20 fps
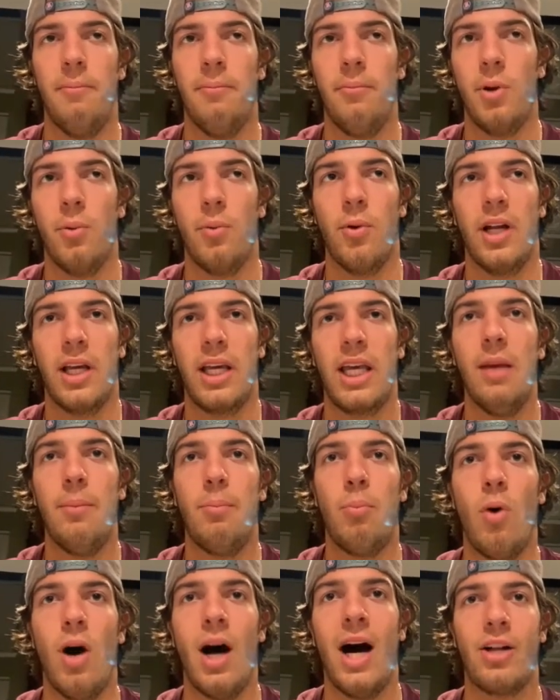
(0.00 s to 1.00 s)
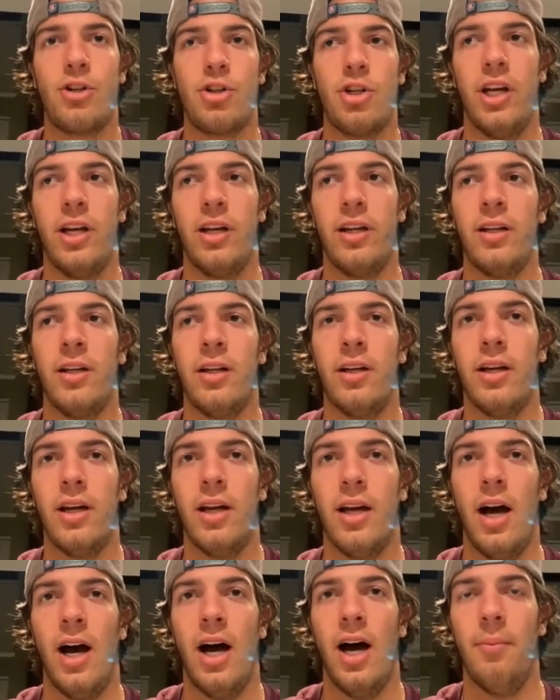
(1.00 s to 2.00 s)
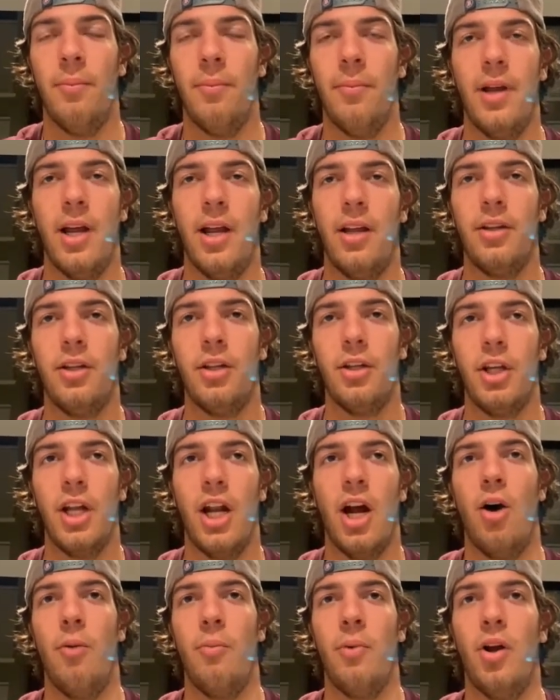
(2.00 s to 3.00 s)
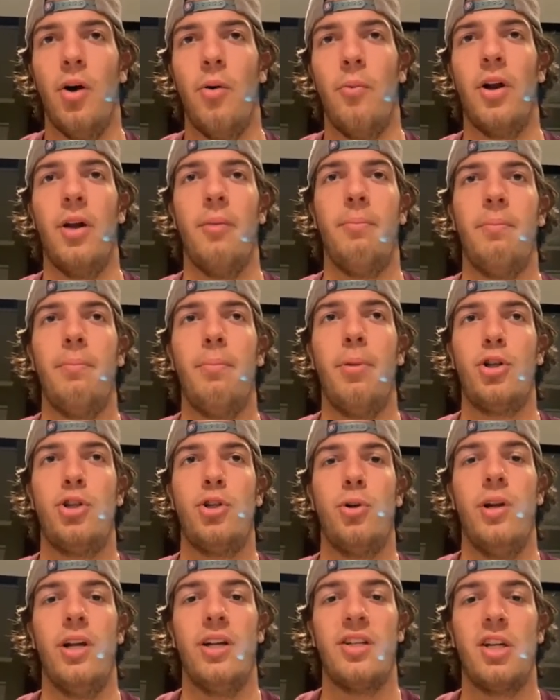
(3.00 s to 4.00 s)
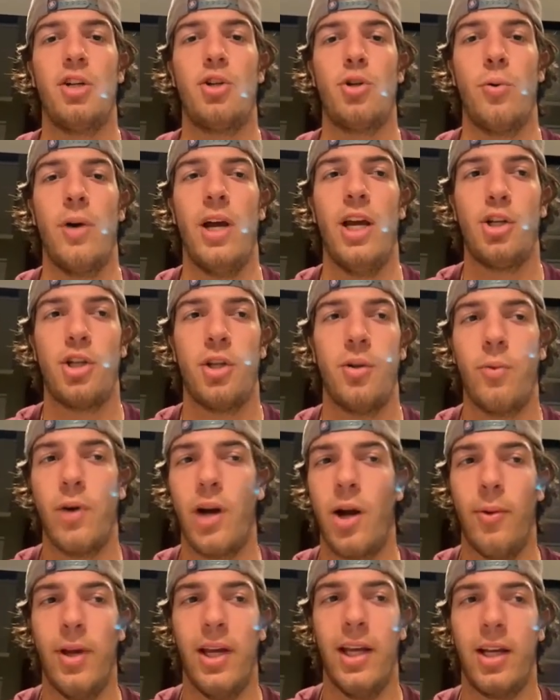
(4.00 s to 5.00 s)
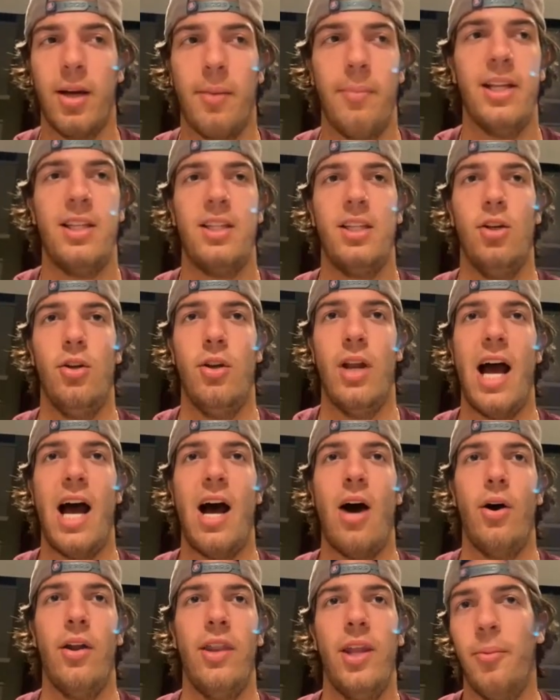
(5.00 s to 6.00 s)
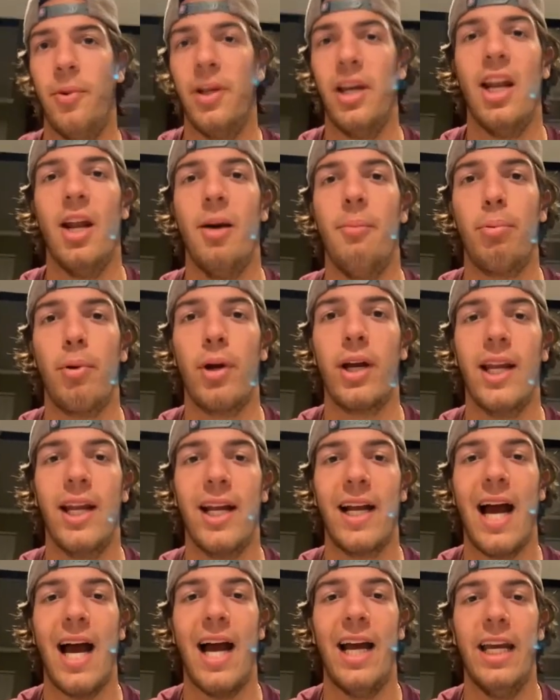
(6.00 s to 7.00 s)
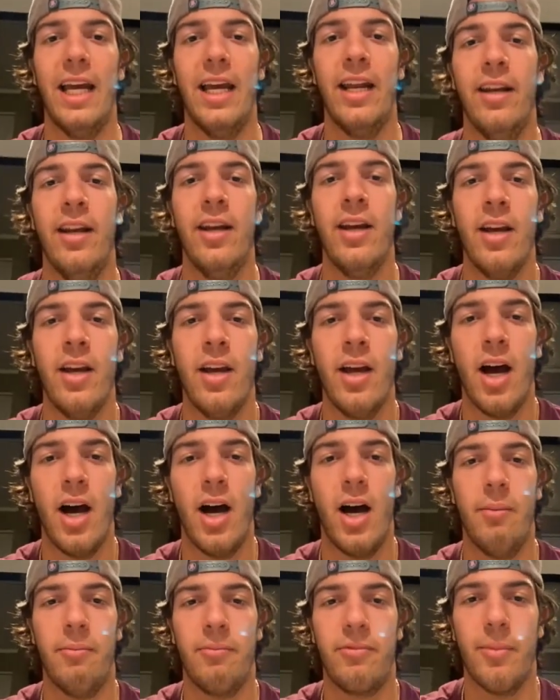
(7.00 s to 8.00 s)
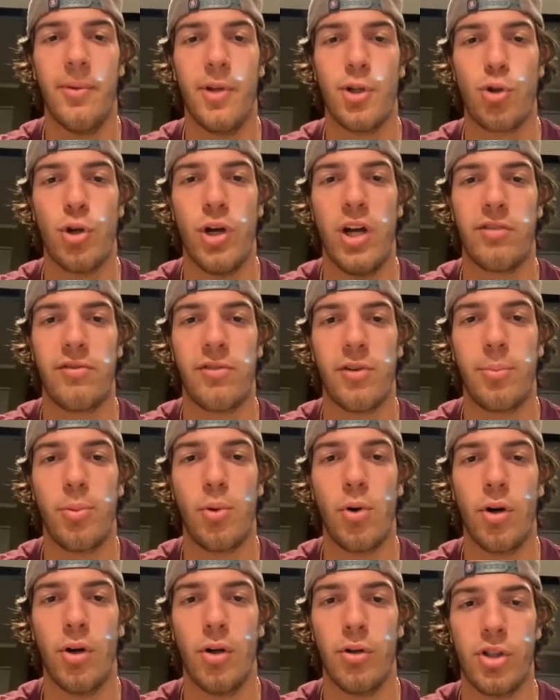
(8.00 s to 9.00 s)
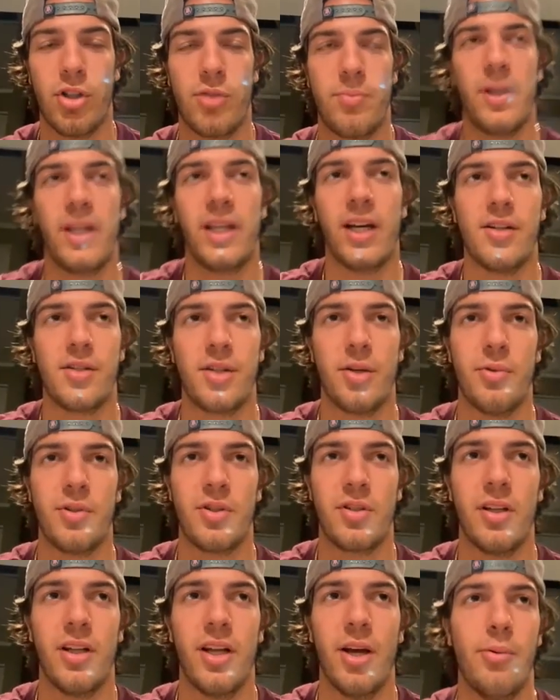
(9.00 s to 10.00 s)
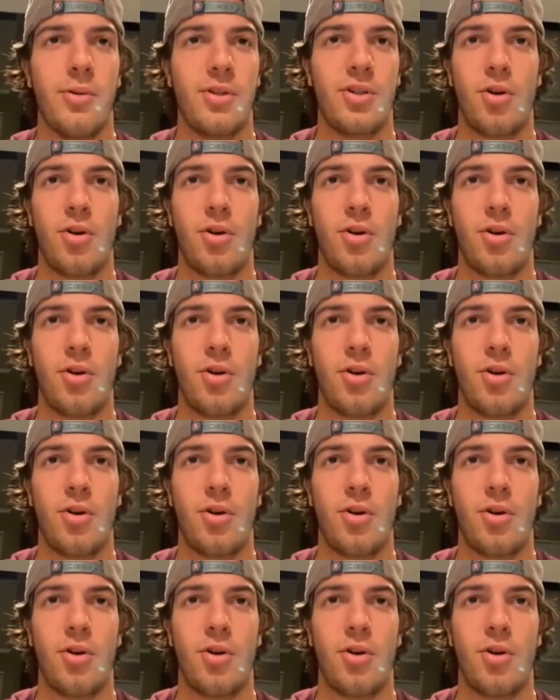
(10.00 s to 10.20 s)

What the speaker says: We want to keep watching, and we don't want to put you in a situation where we commit to you now and then we end up bringing a guy in from the transfer portal, just because it was